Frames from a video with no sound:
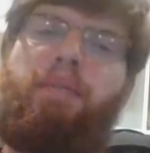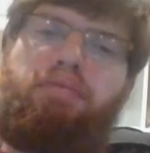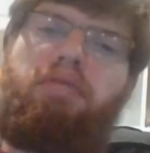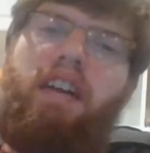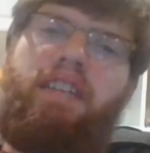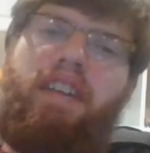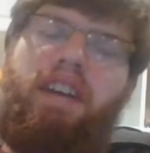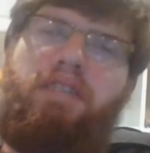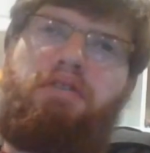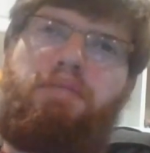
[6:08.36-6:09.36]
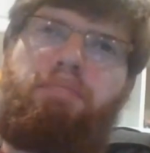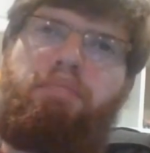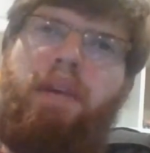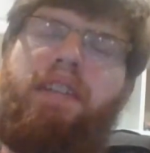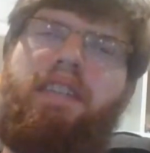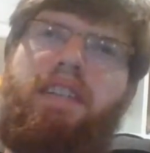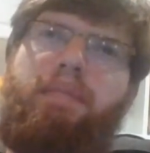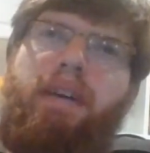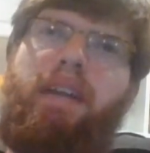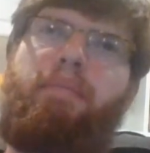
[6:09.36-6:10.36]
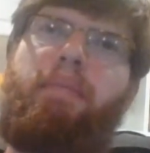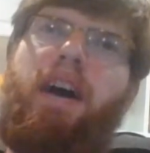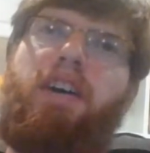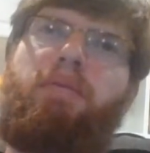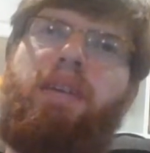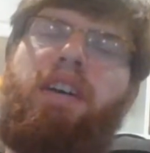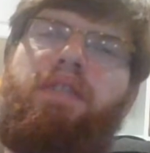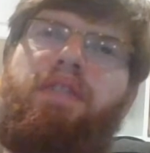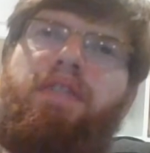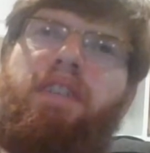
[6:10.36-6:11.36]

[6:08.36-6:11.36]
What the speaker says: a president who's basically made a mockery of